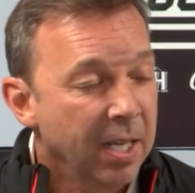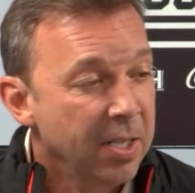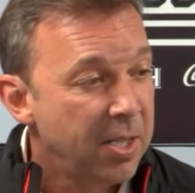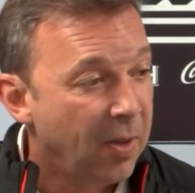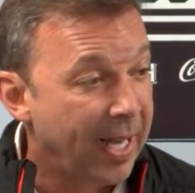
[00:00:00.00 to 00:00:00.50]

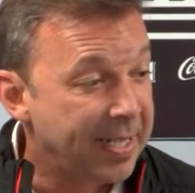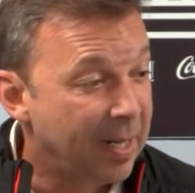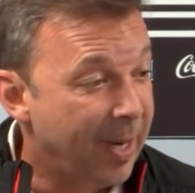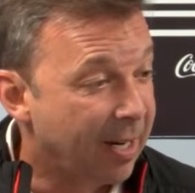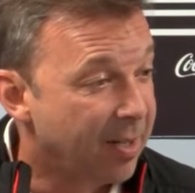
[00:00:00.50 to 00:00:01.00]
So that's going
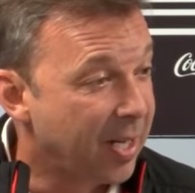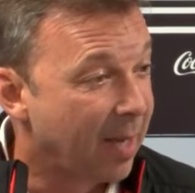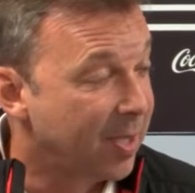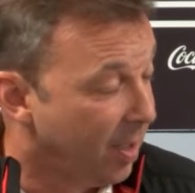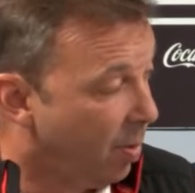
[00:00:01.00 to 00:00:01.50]
to make our
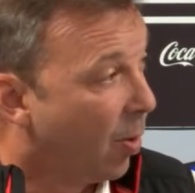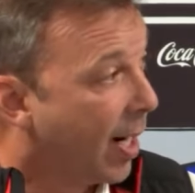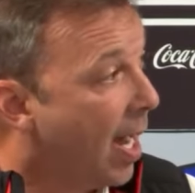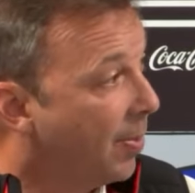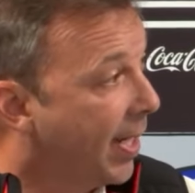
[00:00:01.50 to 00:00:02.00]
jobs a little bit more
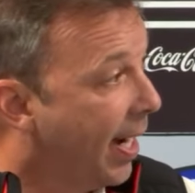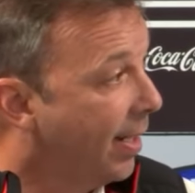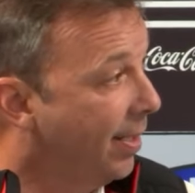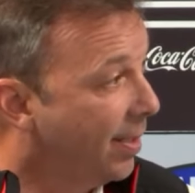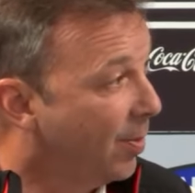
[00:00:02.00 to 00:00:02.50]

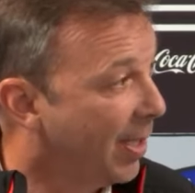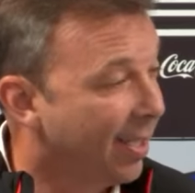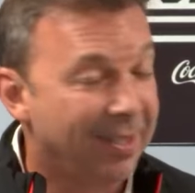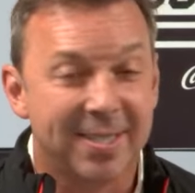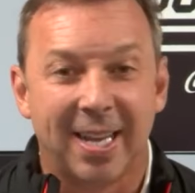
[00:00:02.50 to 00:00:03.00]
complicated a little bit
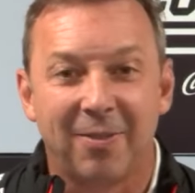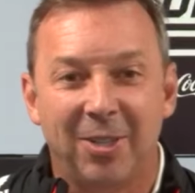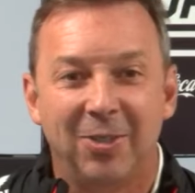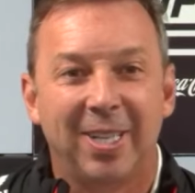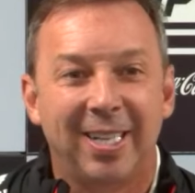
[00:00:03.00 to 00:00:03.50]
later this
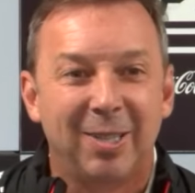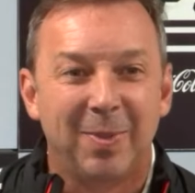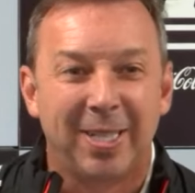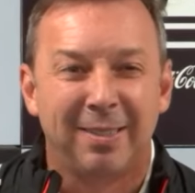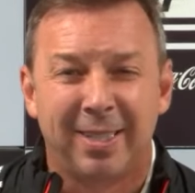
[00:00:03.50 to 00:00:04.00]
afternoon, getting
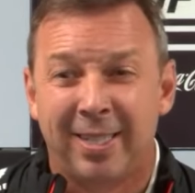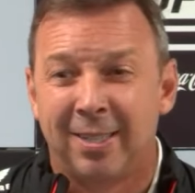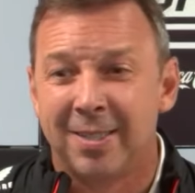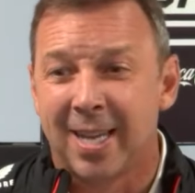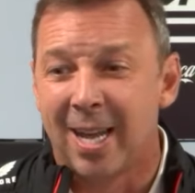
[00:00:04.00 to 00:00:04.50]
him
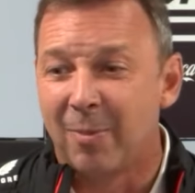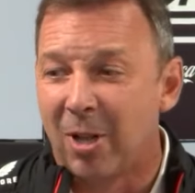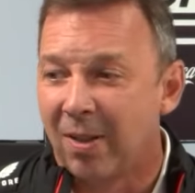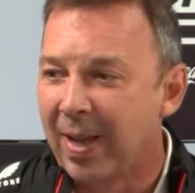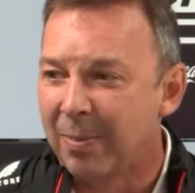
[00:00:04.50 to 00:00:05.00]
here in time and
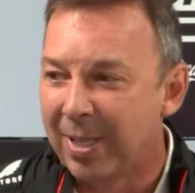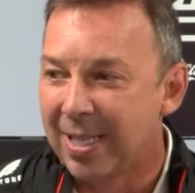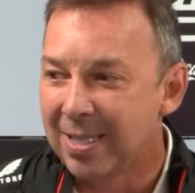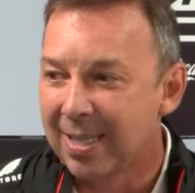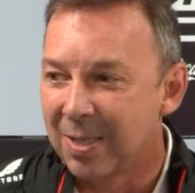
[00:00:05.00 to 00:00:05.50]
all of that, but
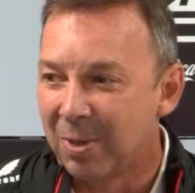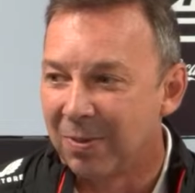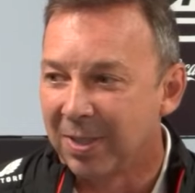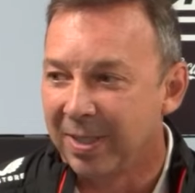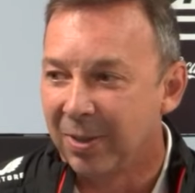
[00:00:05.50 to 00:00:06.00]
that's
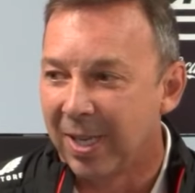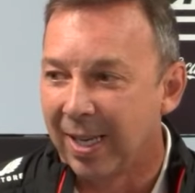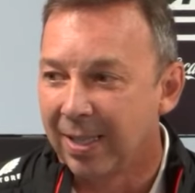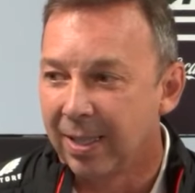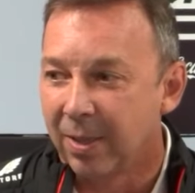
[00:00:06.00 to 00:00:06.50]
perfectly
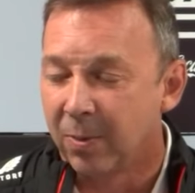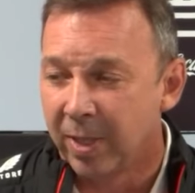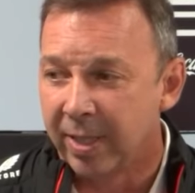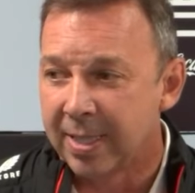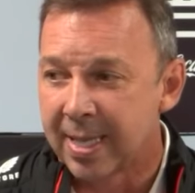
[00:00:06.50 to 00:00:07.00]
okay.
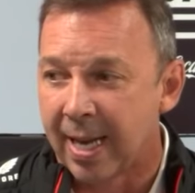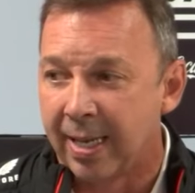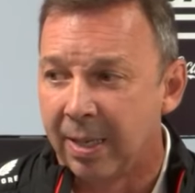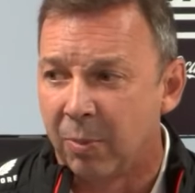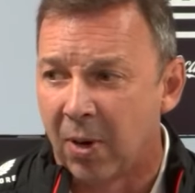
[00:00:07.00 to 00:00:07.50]
Really
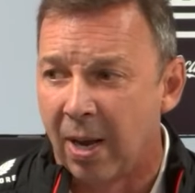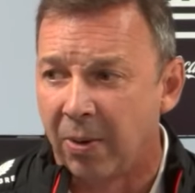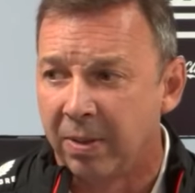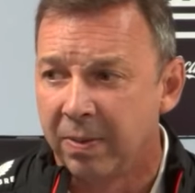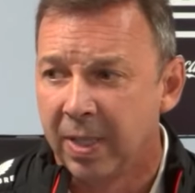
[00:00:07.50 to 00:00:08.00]
excited and
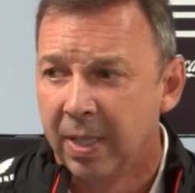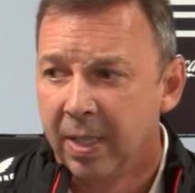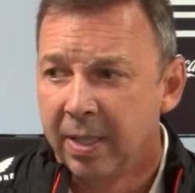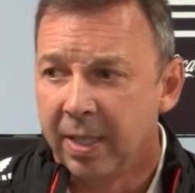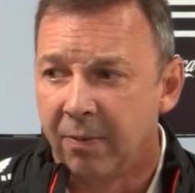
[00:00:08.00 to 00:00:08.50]
proud of
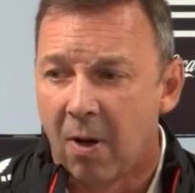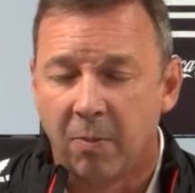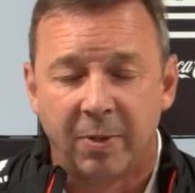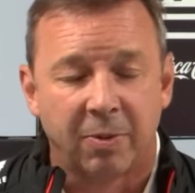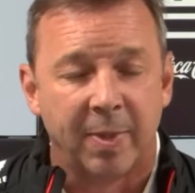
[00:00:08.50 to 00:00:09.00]
the
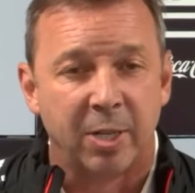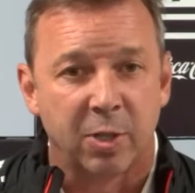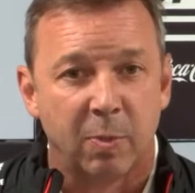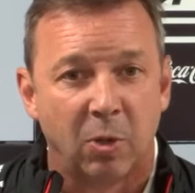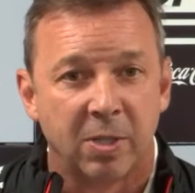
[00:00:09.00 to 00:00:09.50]
involvement from
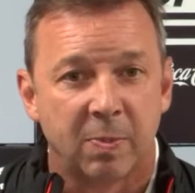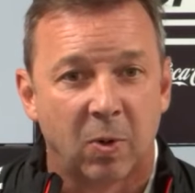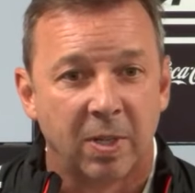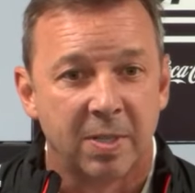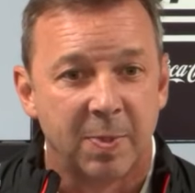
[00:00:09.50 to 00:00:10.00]
Hendrick
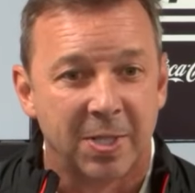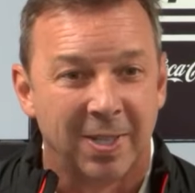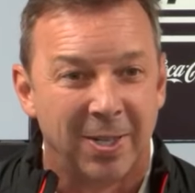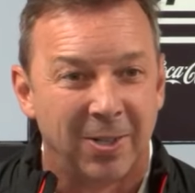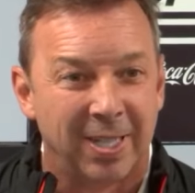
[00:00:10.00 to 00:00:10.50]
Motorsports. Mr.
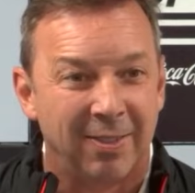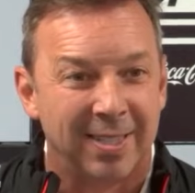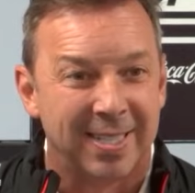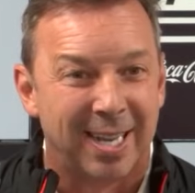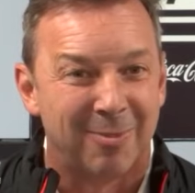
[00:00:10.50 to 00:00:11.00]
Hendrick giving
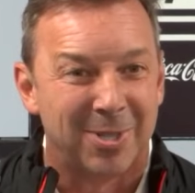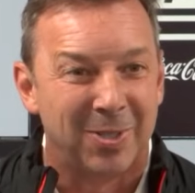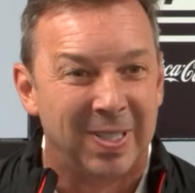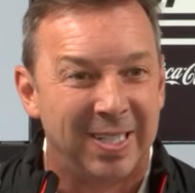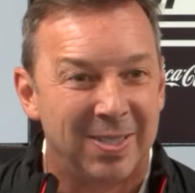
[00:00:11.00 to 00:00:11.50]
us the
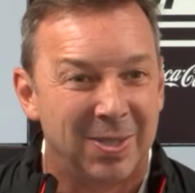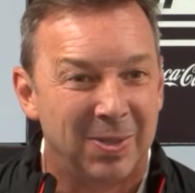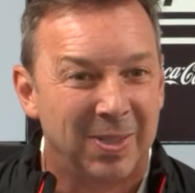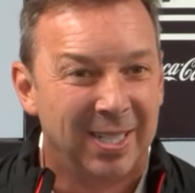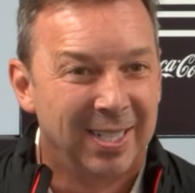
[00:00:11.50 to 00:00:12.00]
opportunity
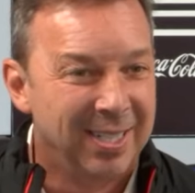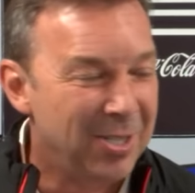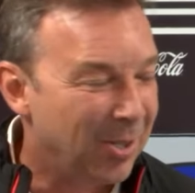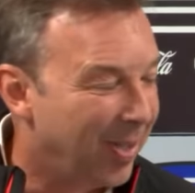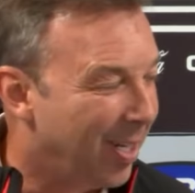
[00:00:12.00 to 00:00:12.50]
to
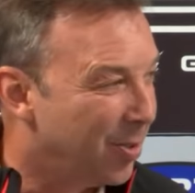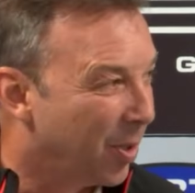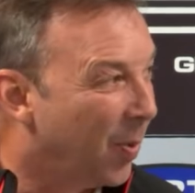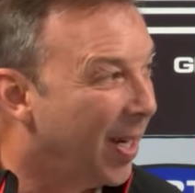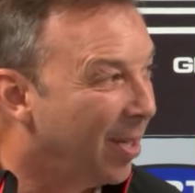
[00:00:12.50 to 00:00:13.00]
show the
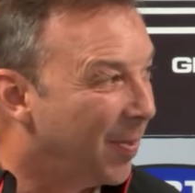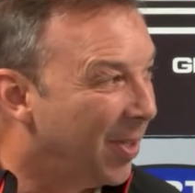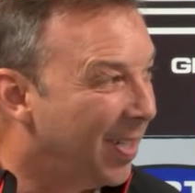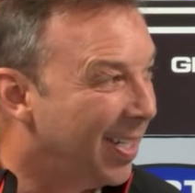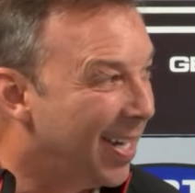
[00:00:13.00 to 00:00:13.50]
Hendrick way up
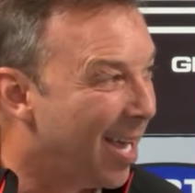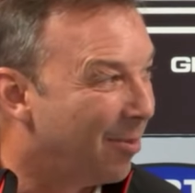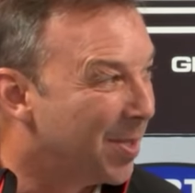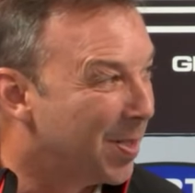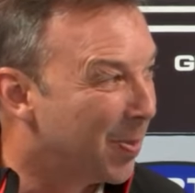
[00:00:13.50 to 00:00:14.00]
there in
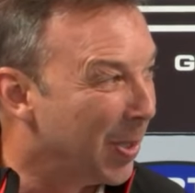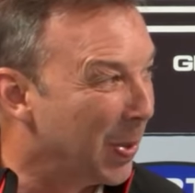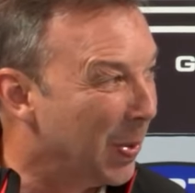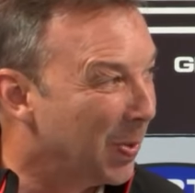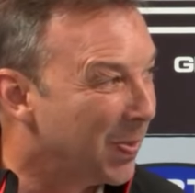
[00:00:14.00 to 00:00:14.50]
Indianapolis is pretty
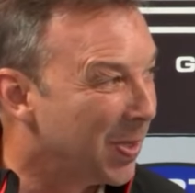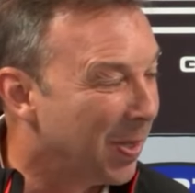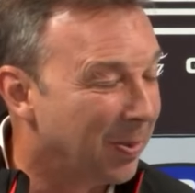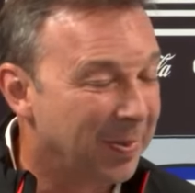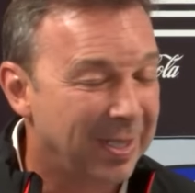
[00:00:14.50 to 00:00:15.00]
cool.
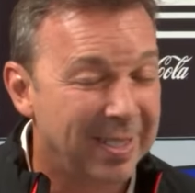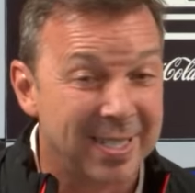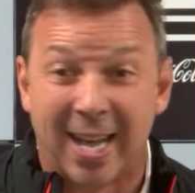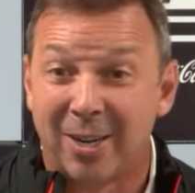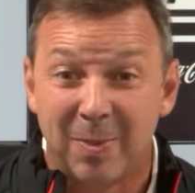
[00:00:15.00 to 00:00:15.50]
So, and it's
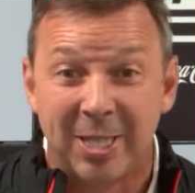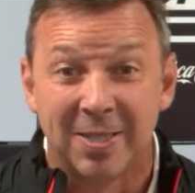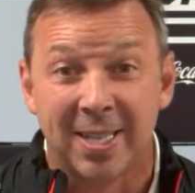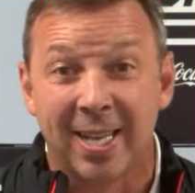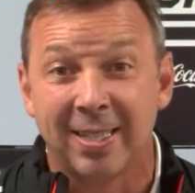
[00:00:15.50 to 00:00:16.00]
an honor to be here
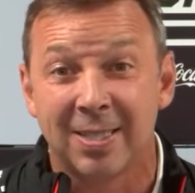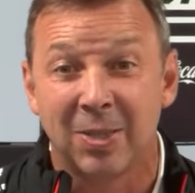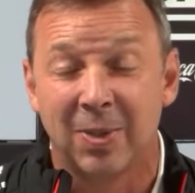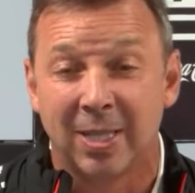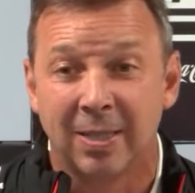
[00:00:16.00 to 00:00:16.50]
tonight
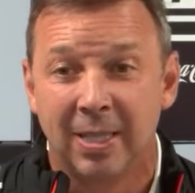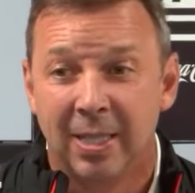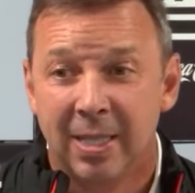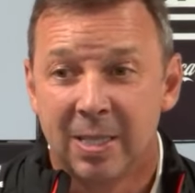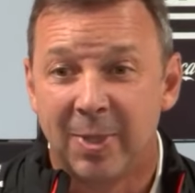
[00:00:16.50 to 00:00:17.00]
to
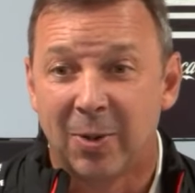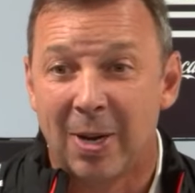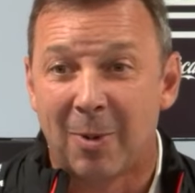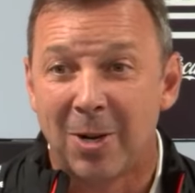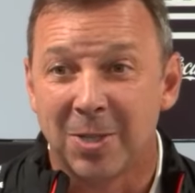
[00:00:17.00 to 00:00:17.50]
be the
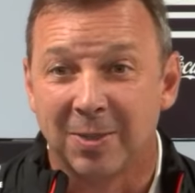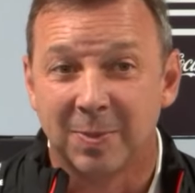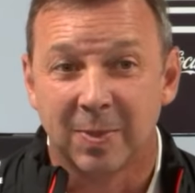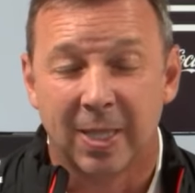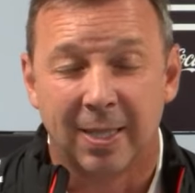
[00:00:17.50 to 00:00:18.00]
Grand Marshal.
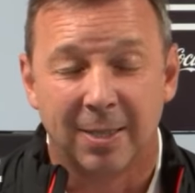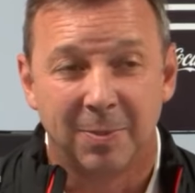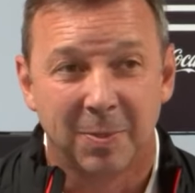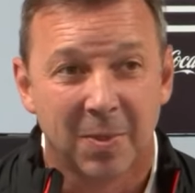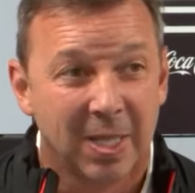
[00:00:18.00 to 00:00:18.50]

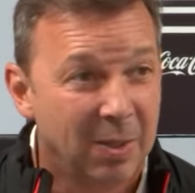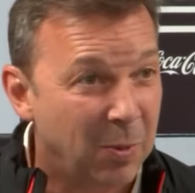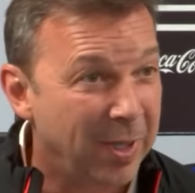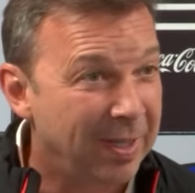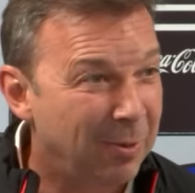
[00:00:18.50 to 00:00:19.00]

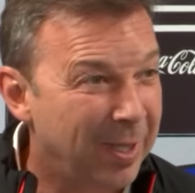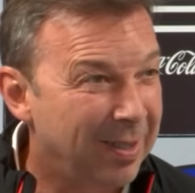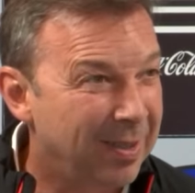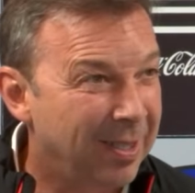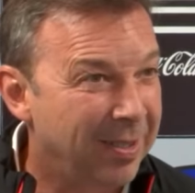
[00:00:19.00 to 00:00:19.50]
One
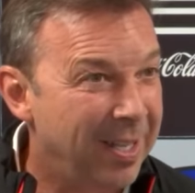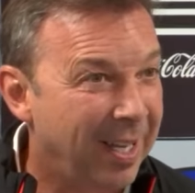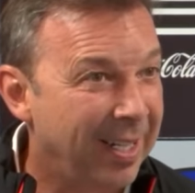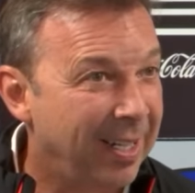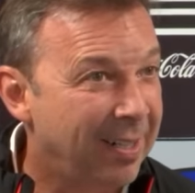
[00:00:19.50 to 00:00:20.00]
little
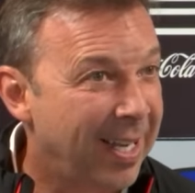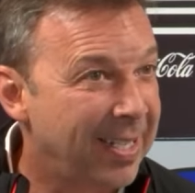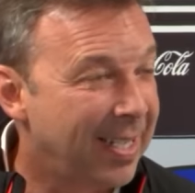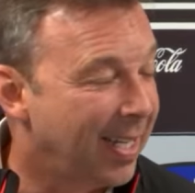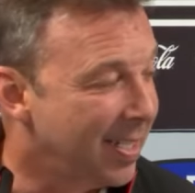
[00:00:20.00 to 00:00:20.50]
nugget here,
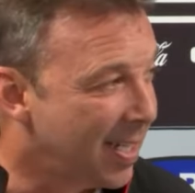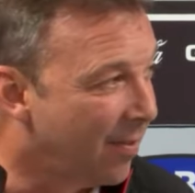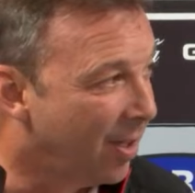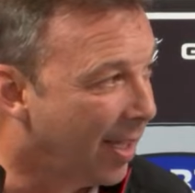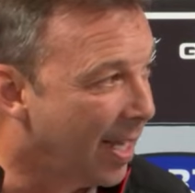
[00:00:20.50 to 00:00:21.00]

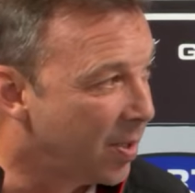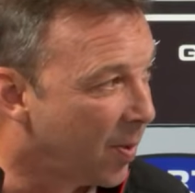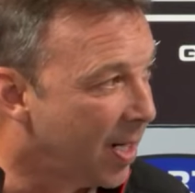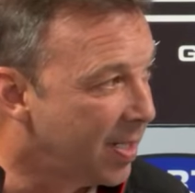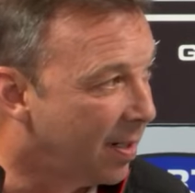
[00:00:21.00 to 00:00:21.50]
1997, the last
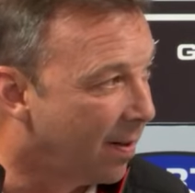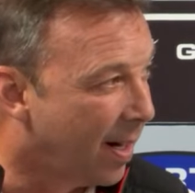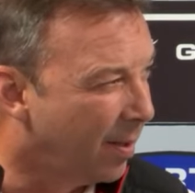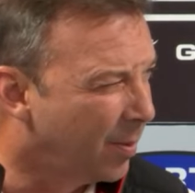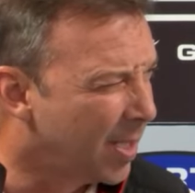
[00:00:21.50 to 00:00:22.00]
race here,
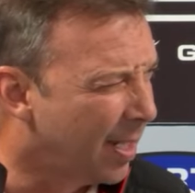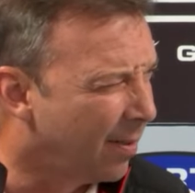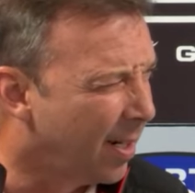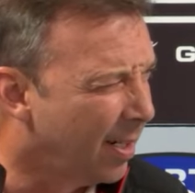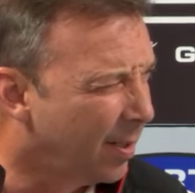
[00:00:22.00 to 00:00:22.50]
right? Wasn't that
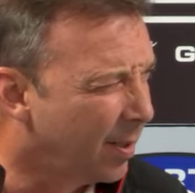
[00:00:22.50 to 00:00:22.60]
right?